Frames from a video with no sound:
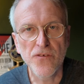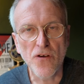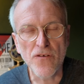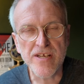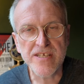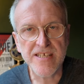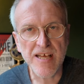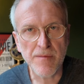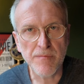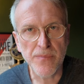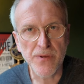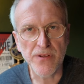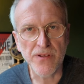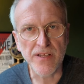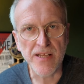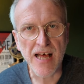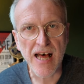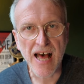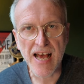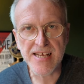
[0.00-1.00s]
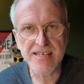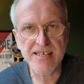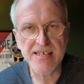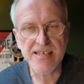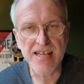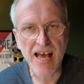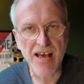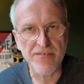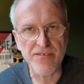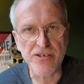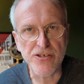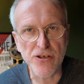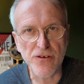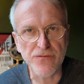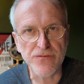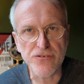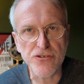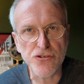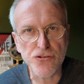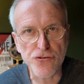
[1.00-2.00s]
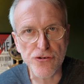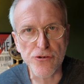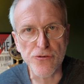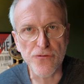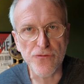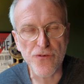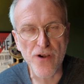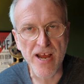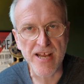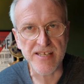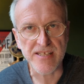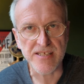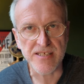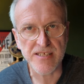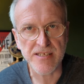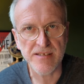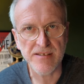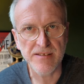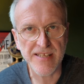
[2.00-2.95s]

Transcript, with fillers: For example, I didn't have enough true friends.